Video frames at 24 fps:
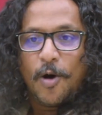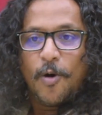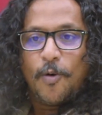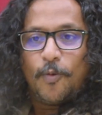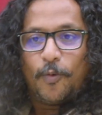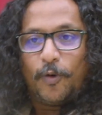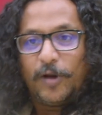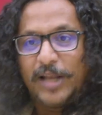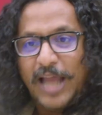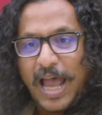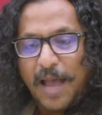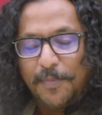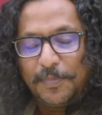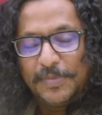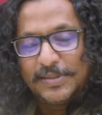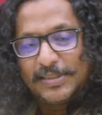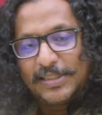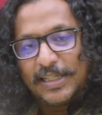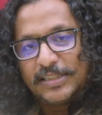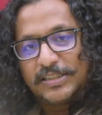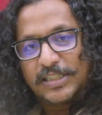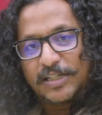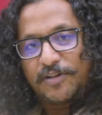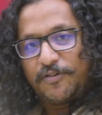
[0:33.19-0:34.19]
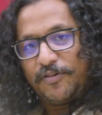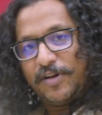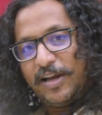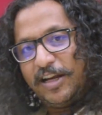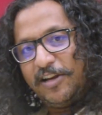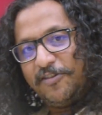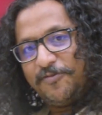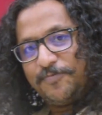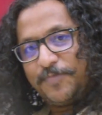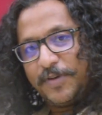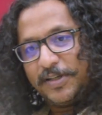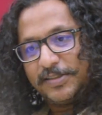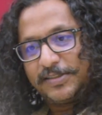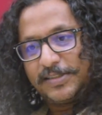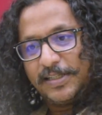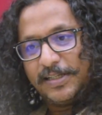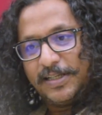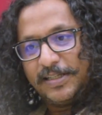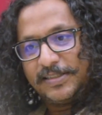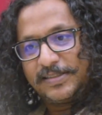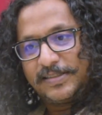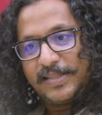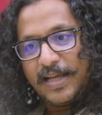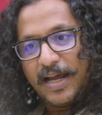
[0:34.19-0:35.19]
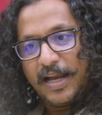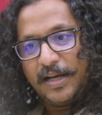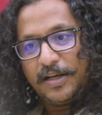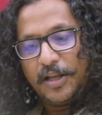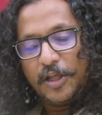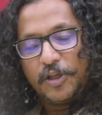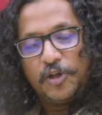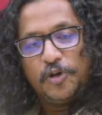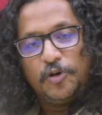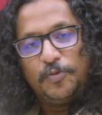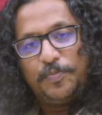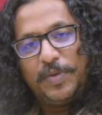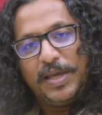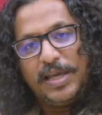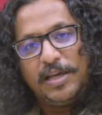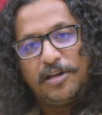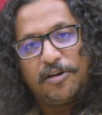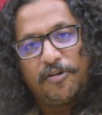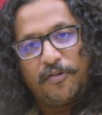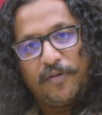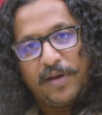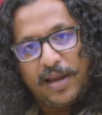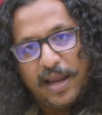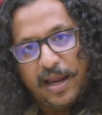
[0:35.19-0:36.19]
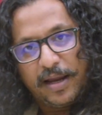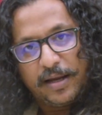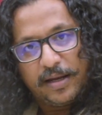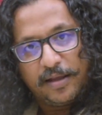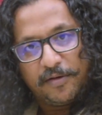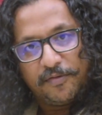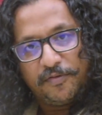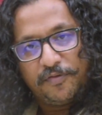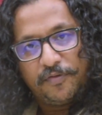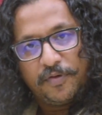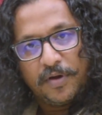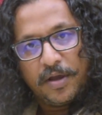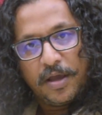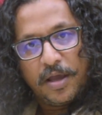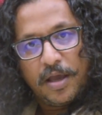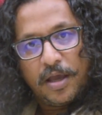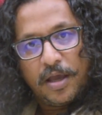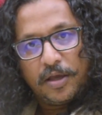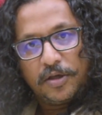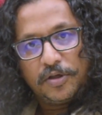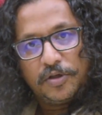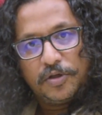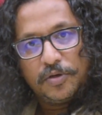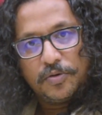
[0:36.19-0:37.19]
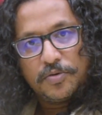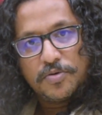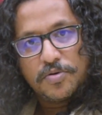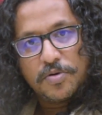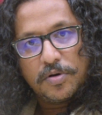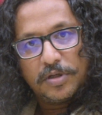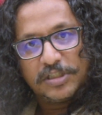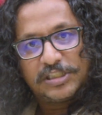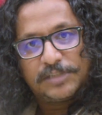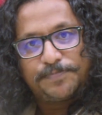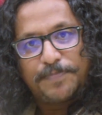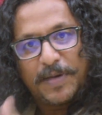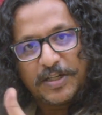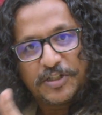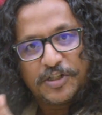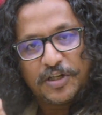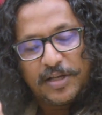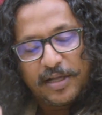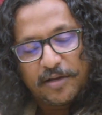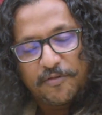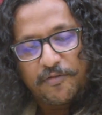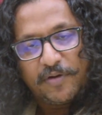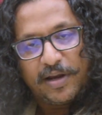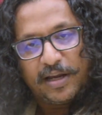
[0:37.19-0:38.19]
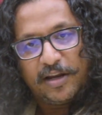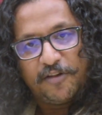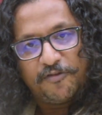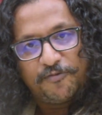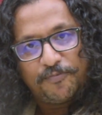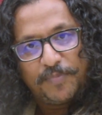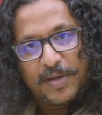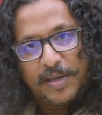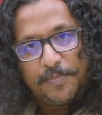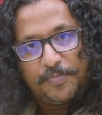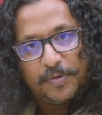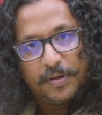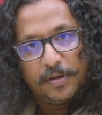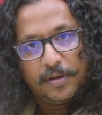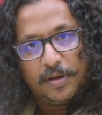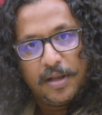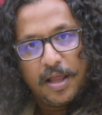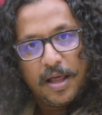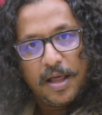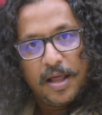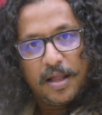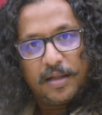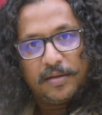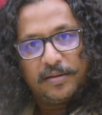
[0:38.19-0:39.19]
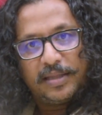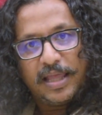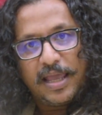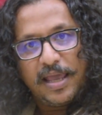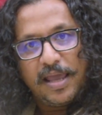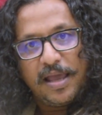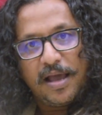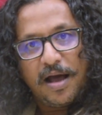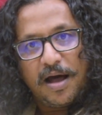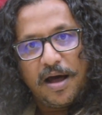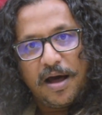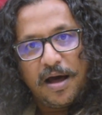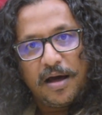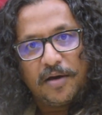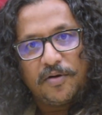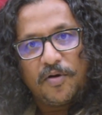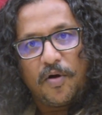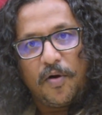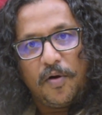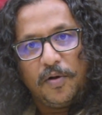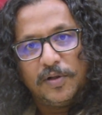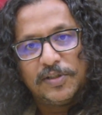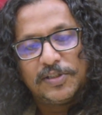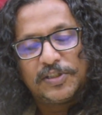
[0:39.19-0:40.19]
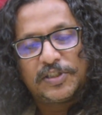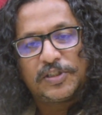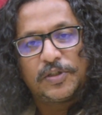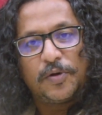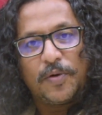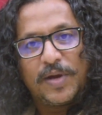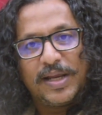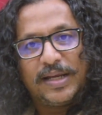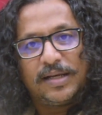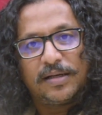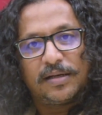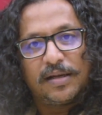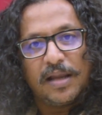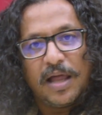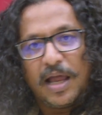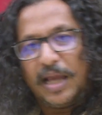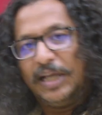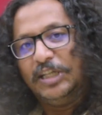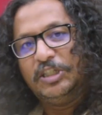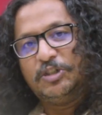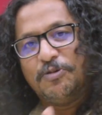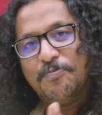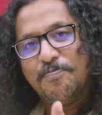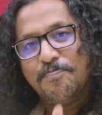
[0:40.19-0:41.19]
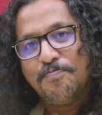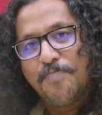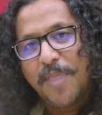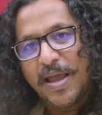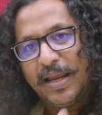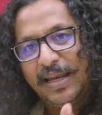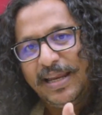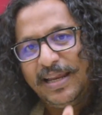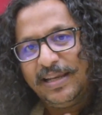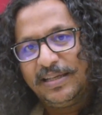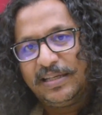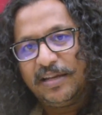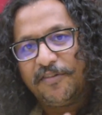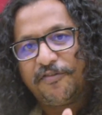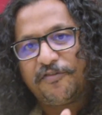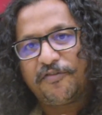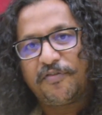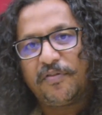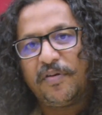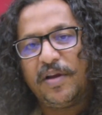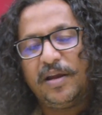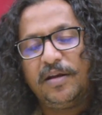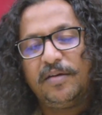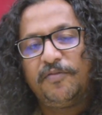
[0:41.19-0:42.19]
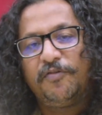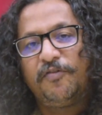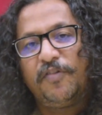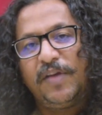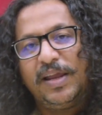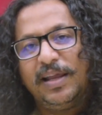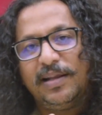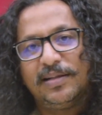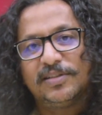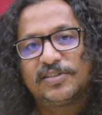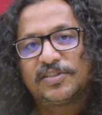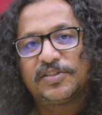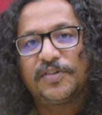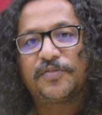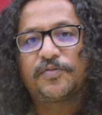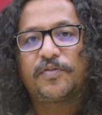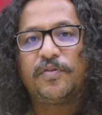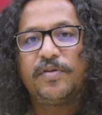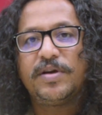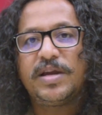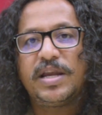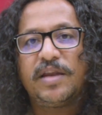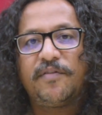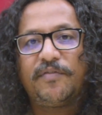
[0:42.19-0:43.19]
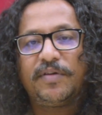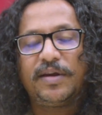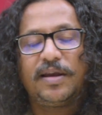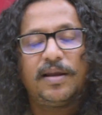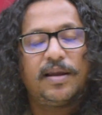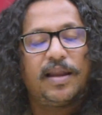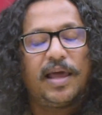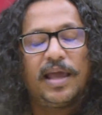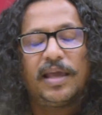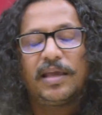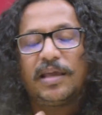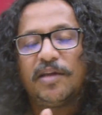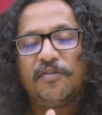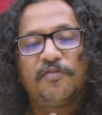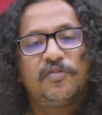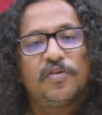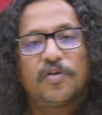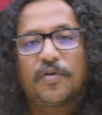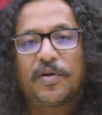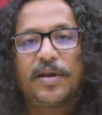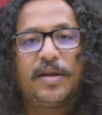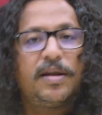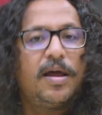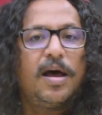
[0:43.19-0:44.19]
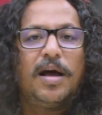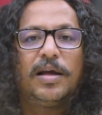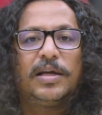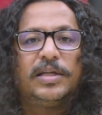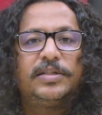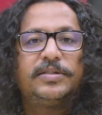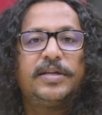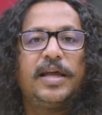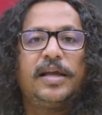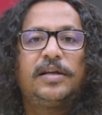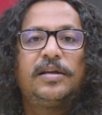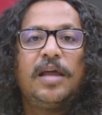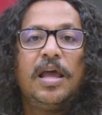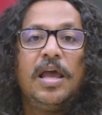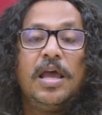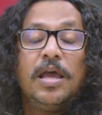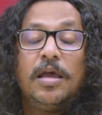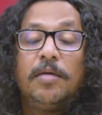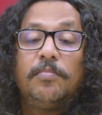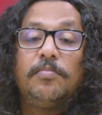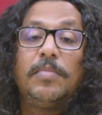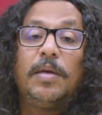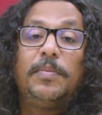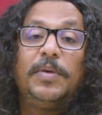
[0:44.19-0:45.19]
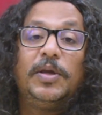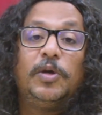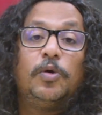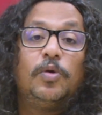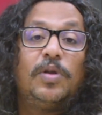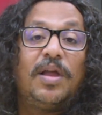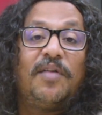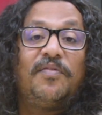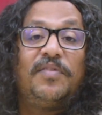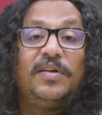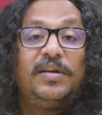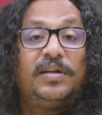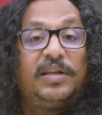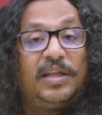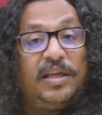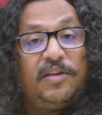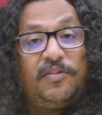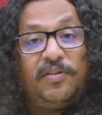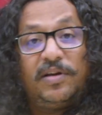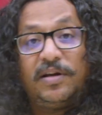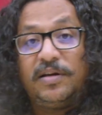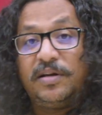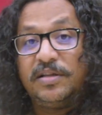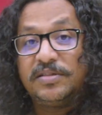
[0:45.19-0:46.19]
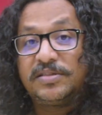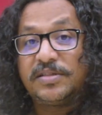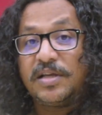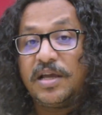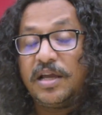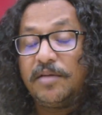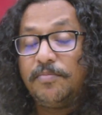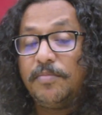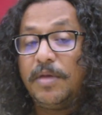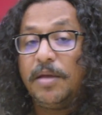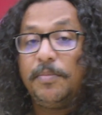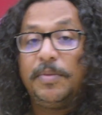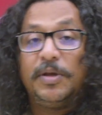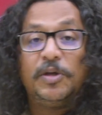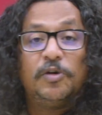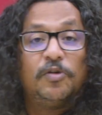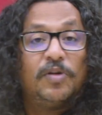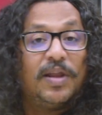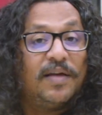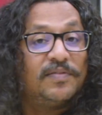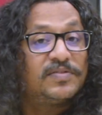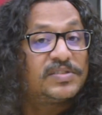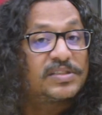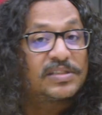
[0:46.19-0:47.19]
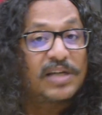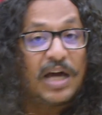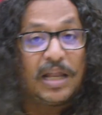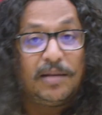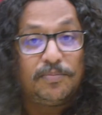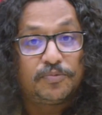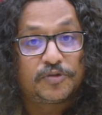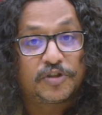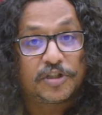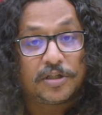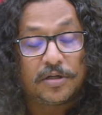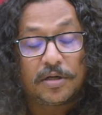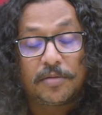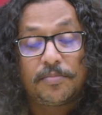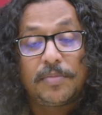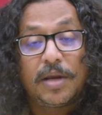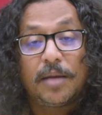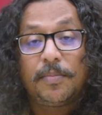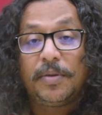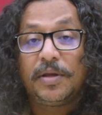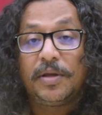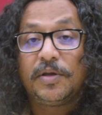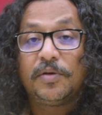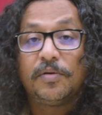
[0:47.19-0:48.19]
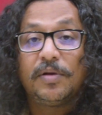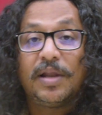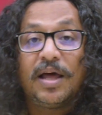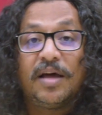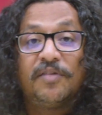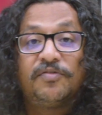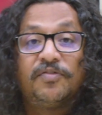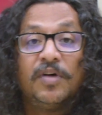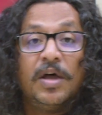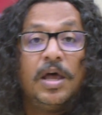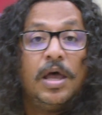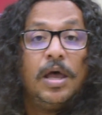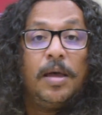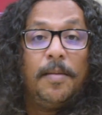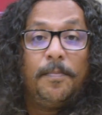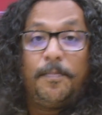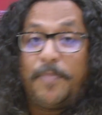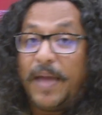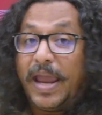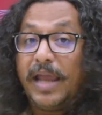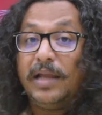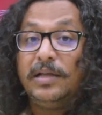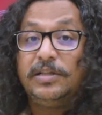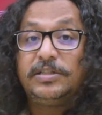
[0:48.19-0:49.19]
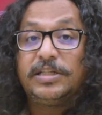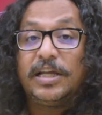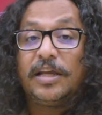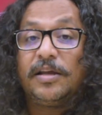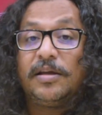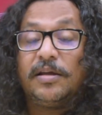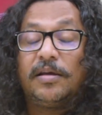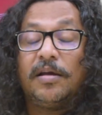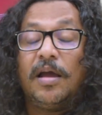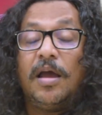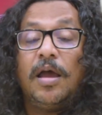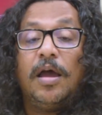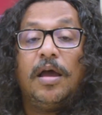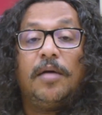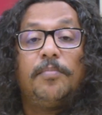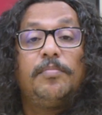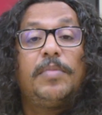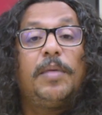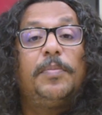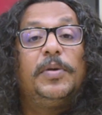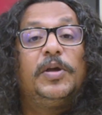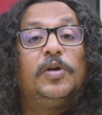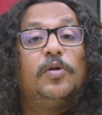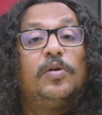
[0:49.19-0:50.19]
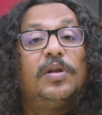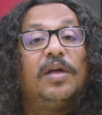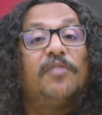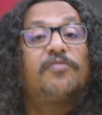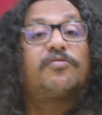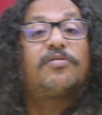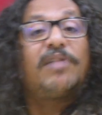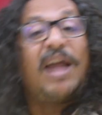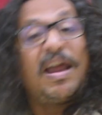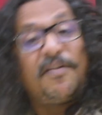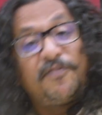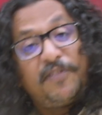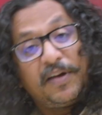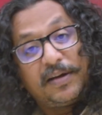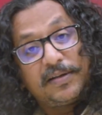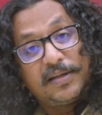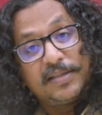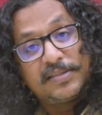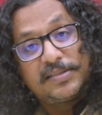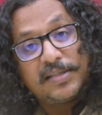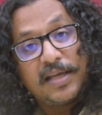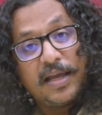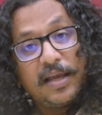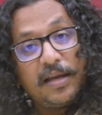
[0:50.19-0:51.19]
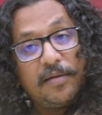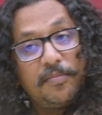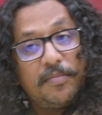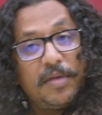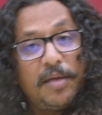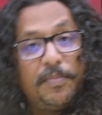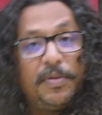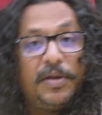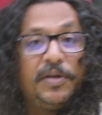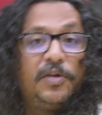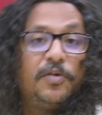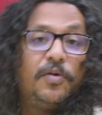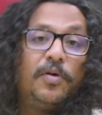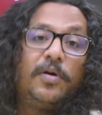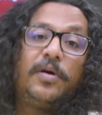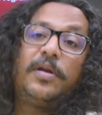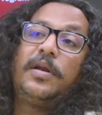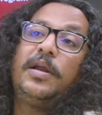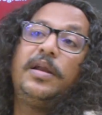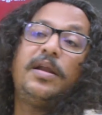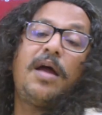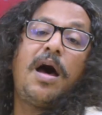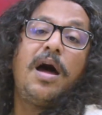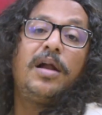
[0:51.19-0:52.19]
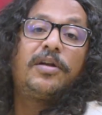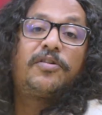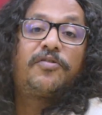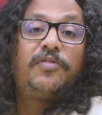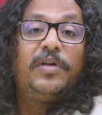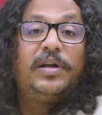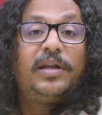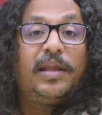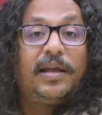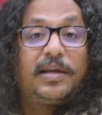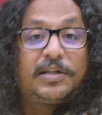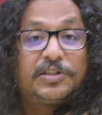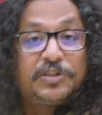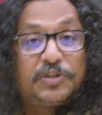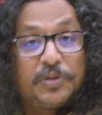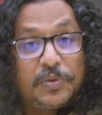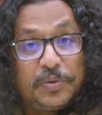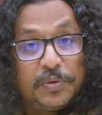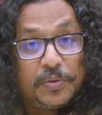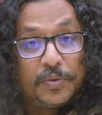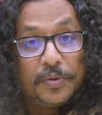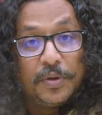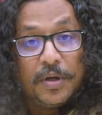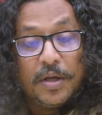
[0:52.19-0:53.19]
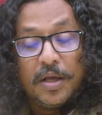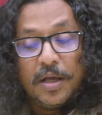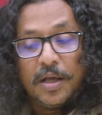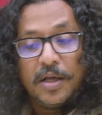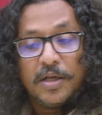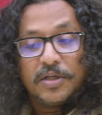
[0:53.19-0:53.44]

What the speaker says: What happens as a creative person is that you being creative, you especially creative people, they are also inclined to many different fields of creativity. Like if you're an architect, maybe you love interior design, maybe you love sculpture, maybe you love painting, maybe you love graphic design, maybe you're an art critic too.